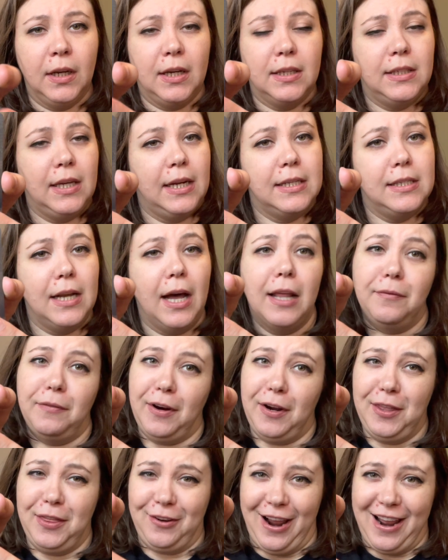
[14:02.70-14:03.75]
I said, it's not
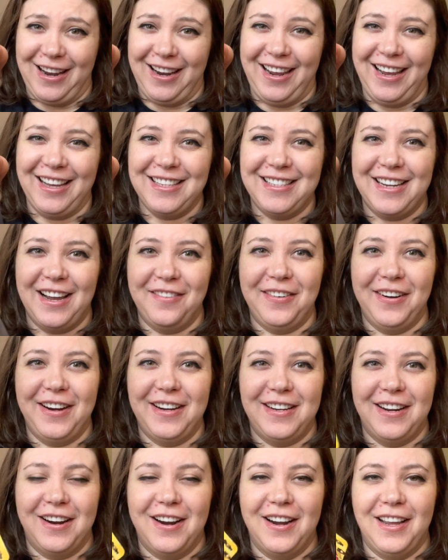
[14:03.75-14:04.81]
very threatening, it's not very
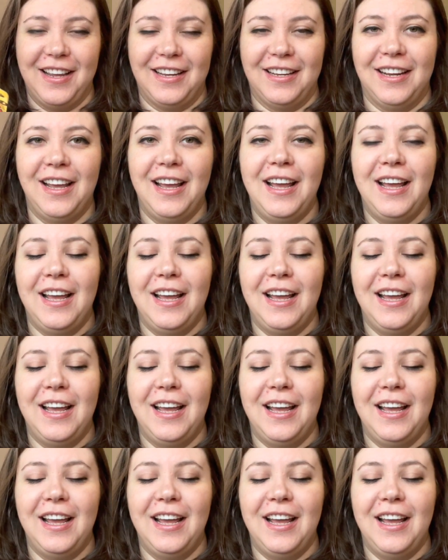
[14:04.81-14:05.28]
dark, and